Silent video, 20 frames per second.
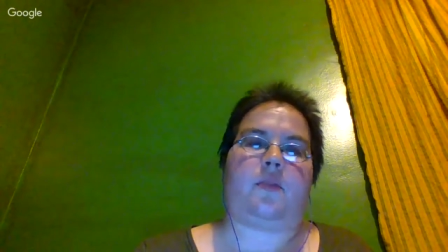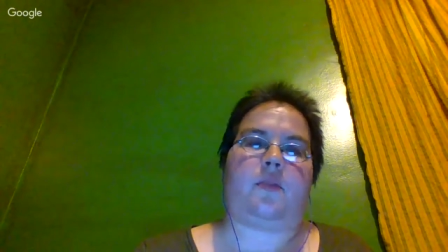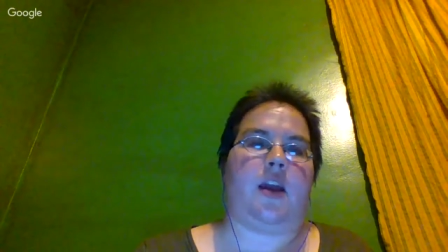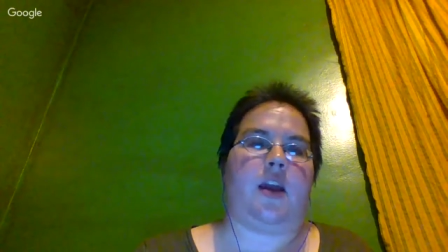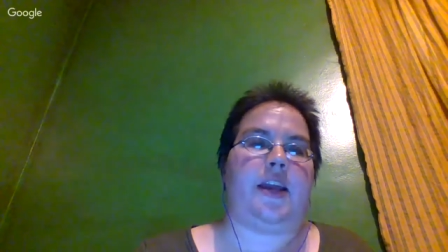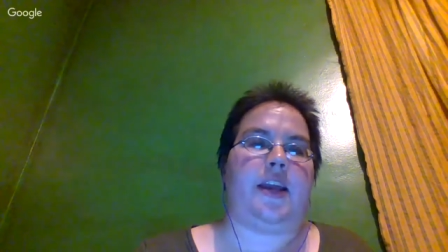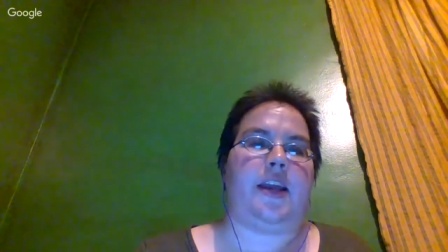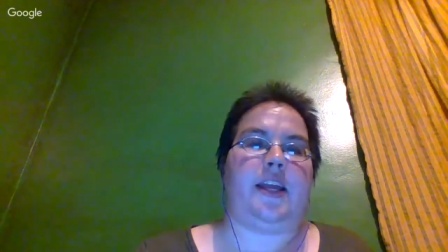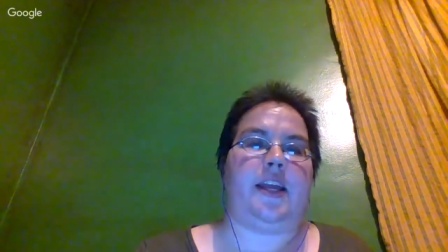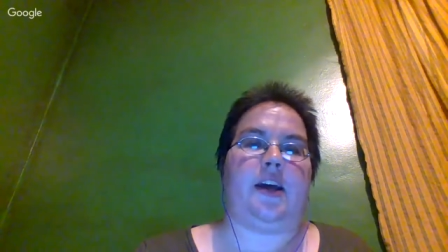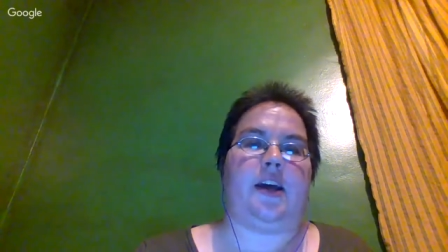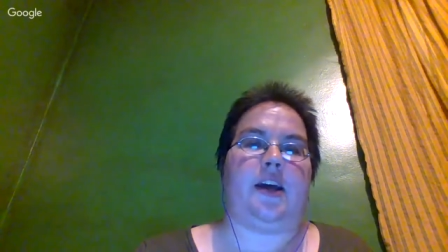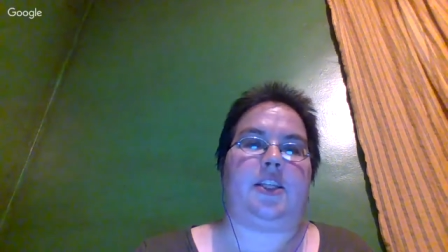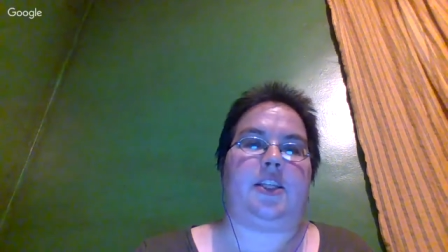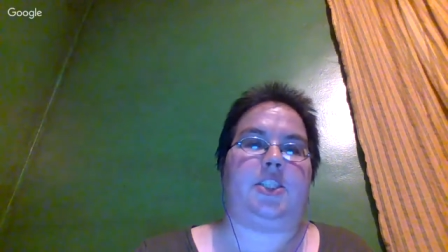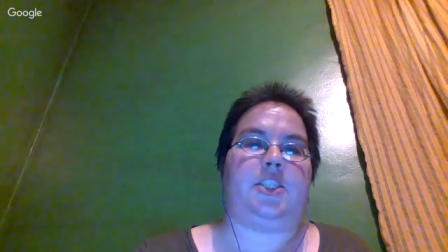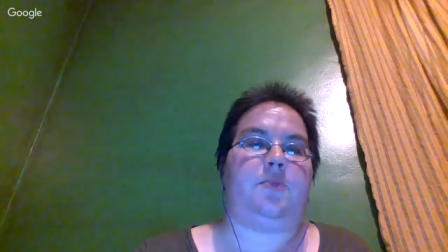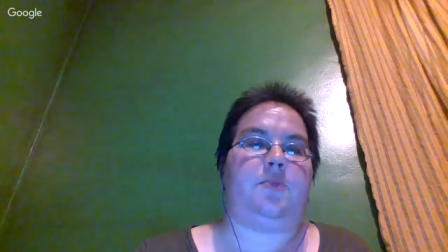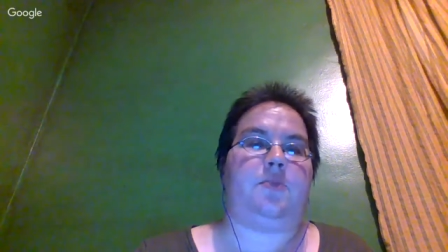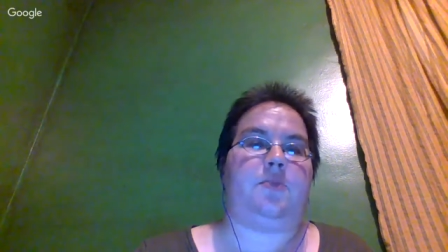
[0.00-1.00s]
Again, not
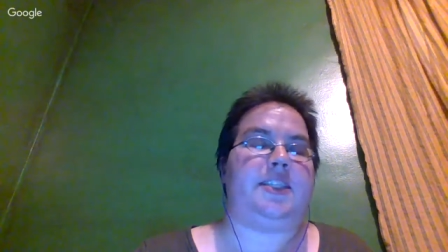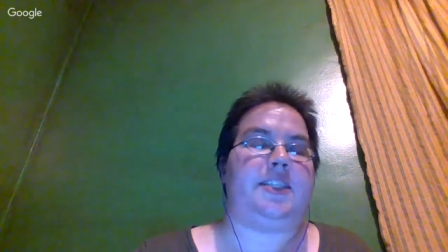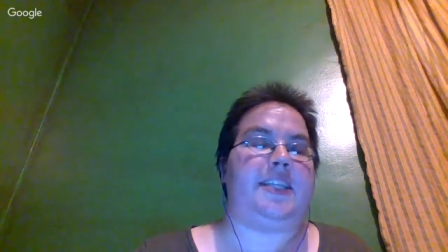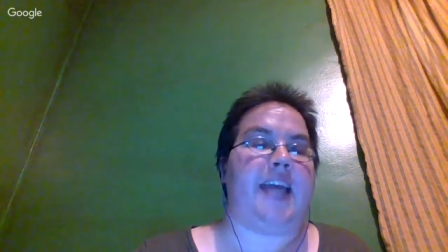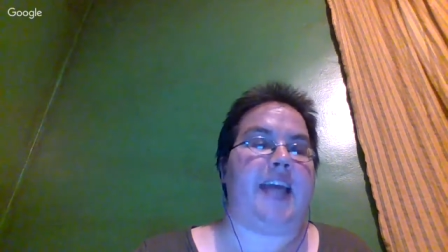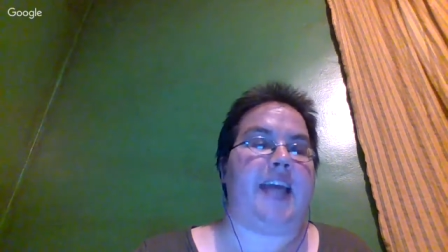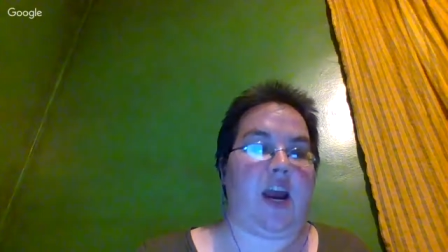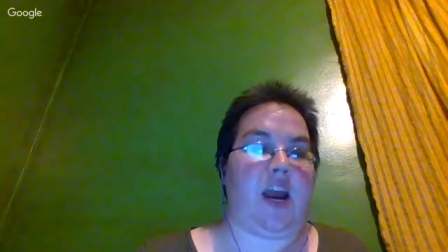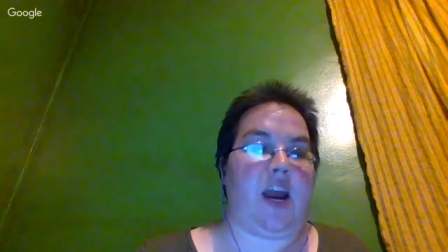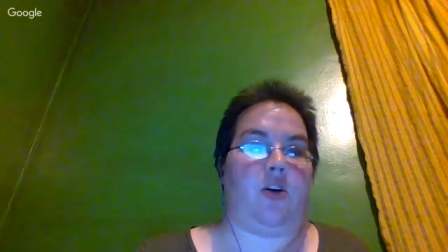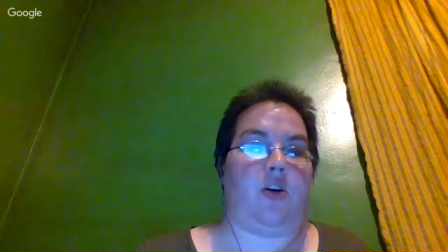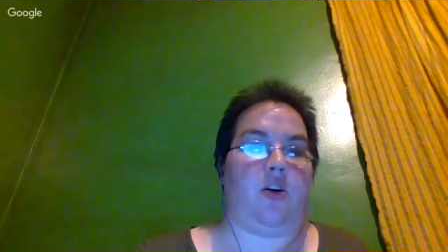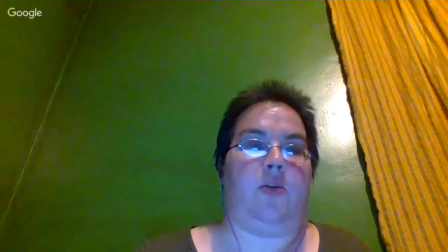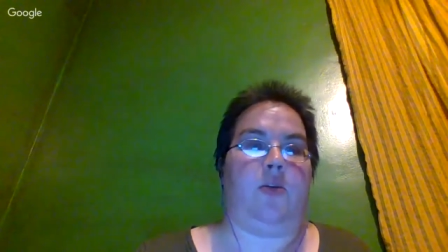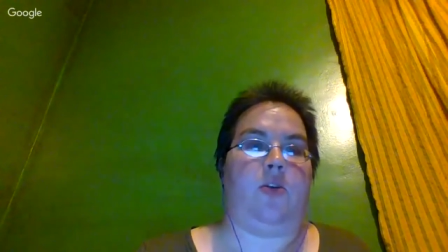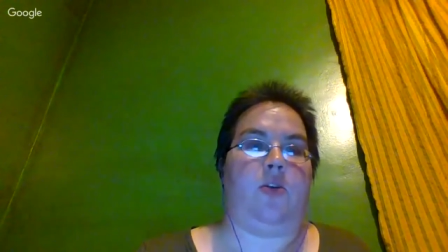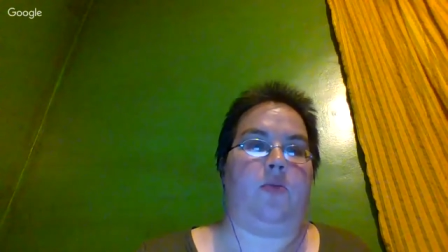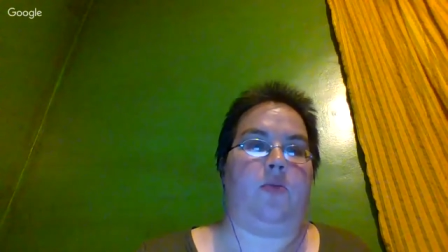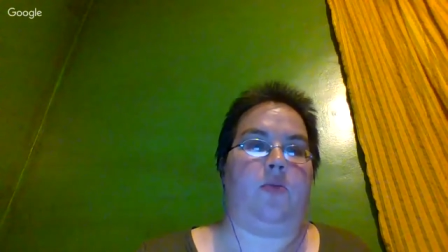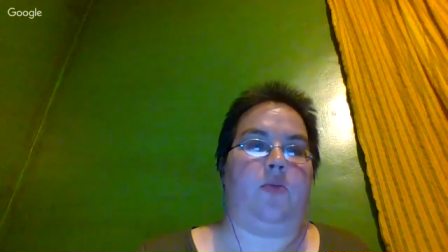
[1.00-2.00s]
that she was
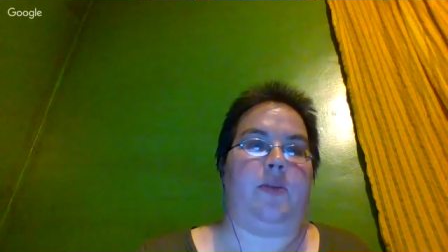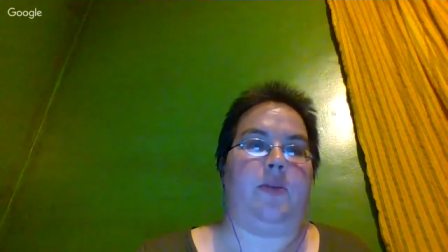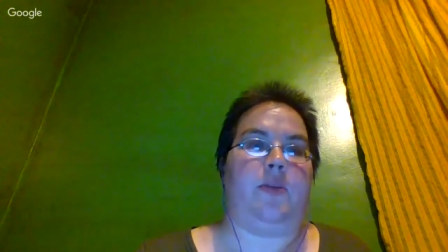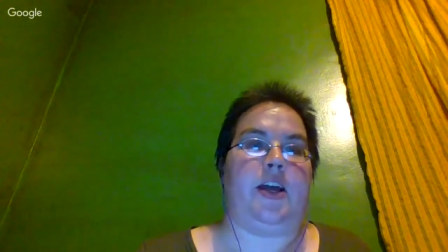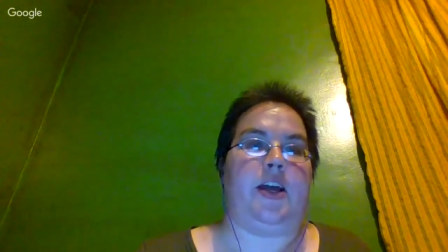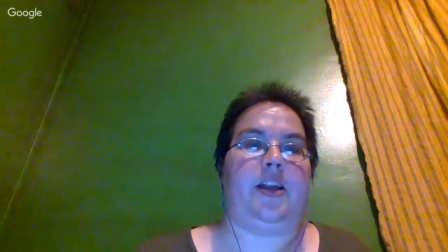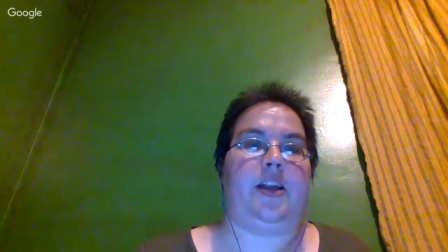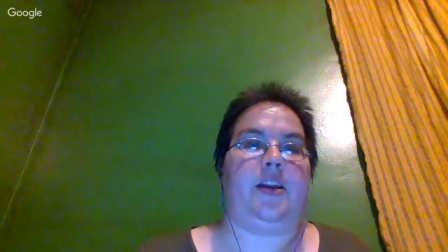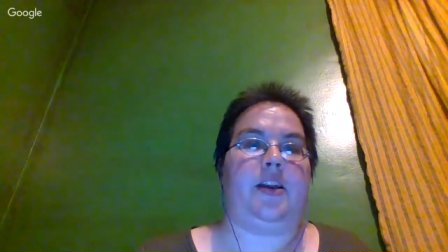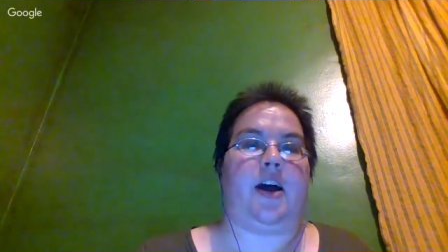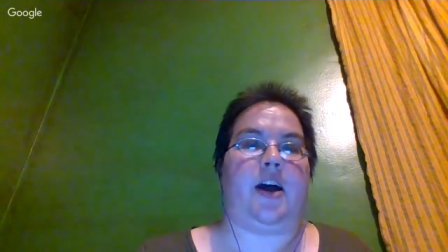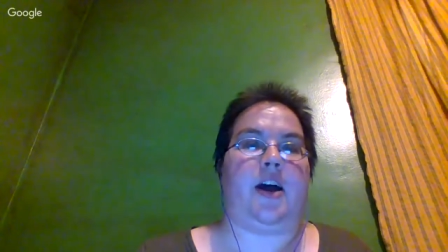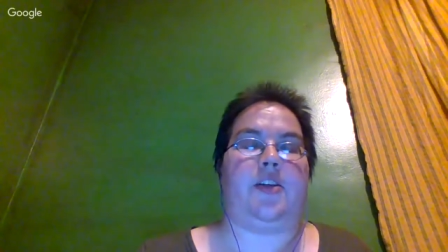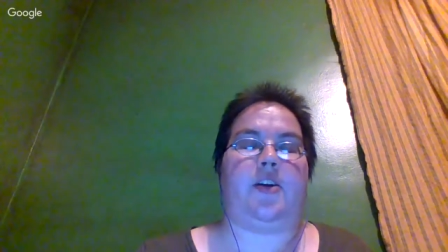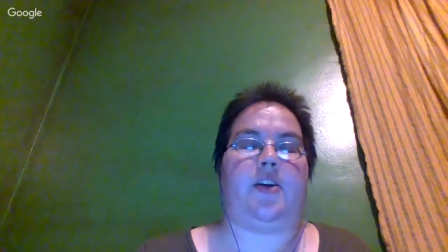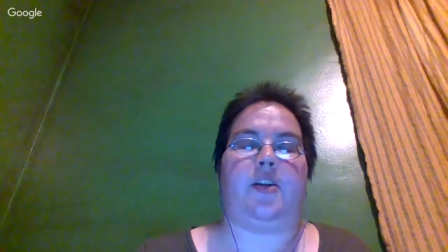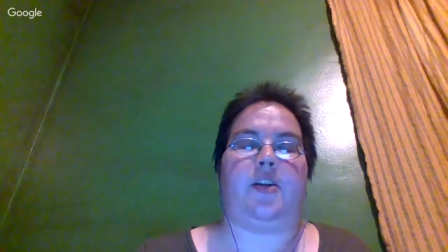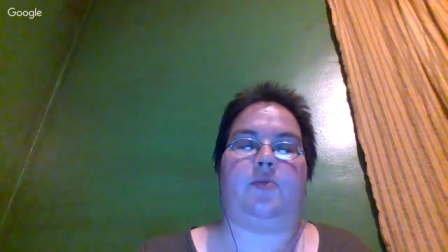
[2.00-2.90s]
terrible, but I thought